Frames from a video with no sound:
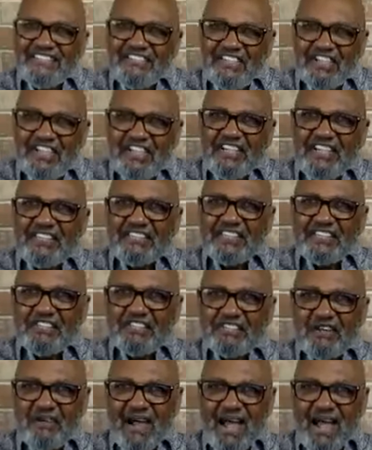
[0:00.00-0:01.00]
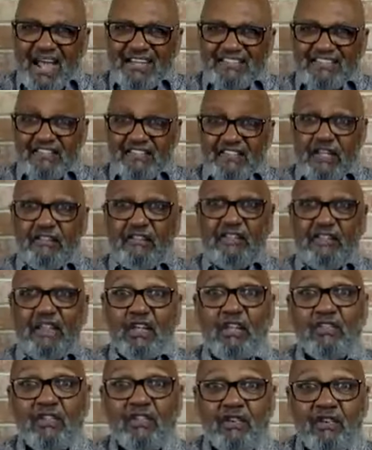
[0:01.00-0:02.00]
Jesus Christ,
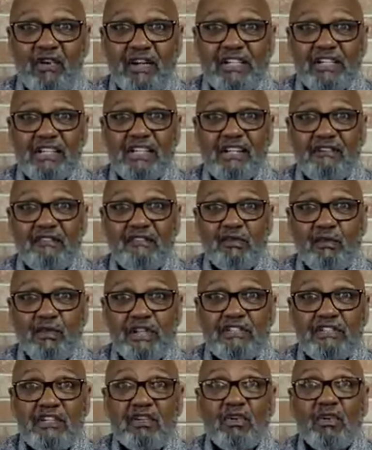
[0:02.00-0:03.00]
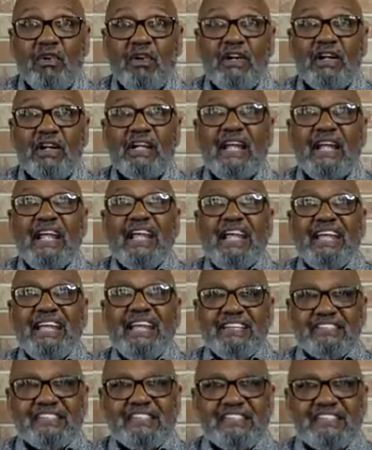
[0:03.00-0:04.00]
the authority of the risen Lord,
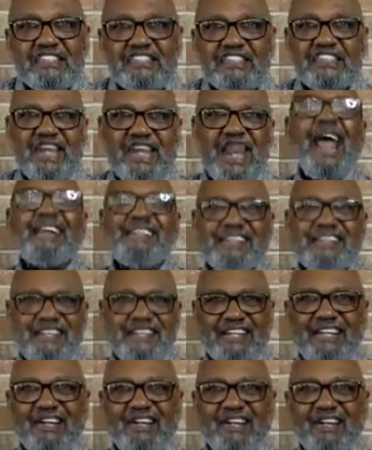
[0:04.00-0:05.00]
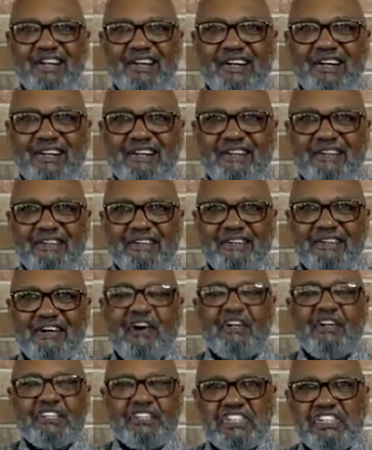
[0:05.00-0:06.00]
is standing
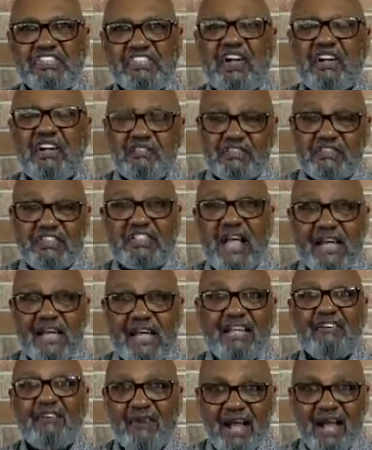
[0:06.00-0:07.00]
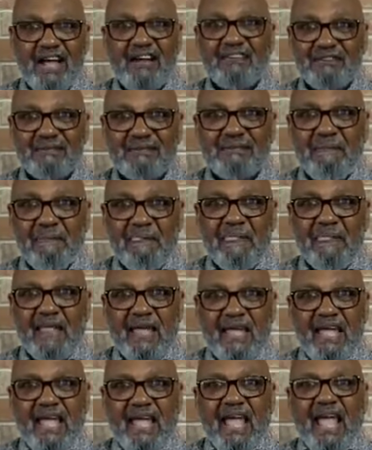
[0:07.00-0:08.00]
on, on solid ground
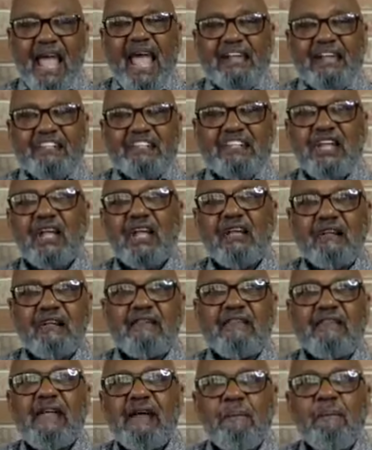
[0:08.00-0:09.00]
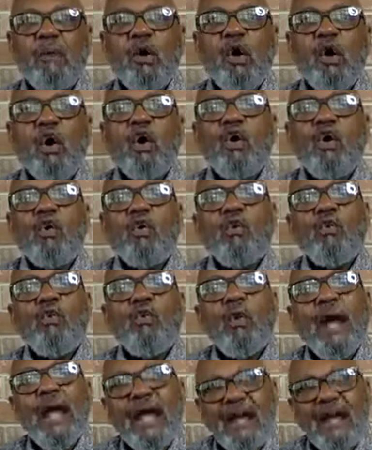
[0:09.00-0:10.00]
and telling them
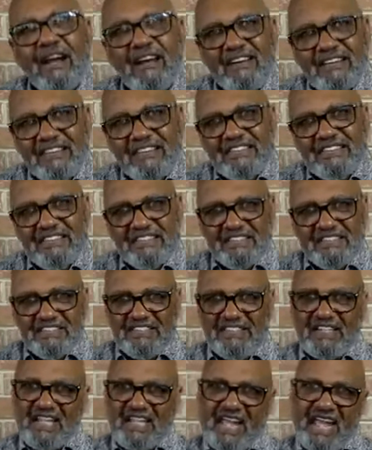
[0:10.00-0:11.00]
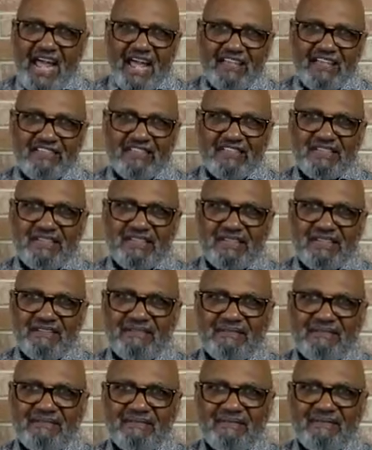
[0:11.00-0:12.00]
where to cast.
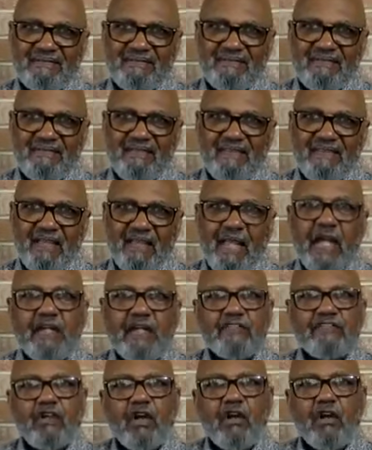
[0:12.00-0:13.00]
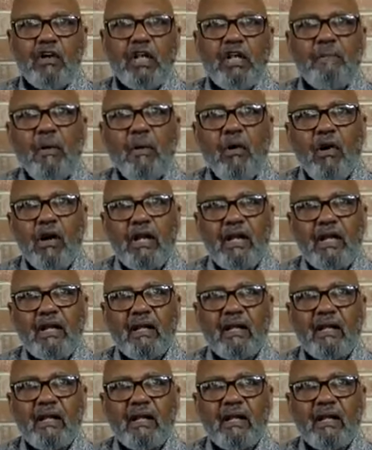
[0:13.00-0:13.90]
And it's early morning.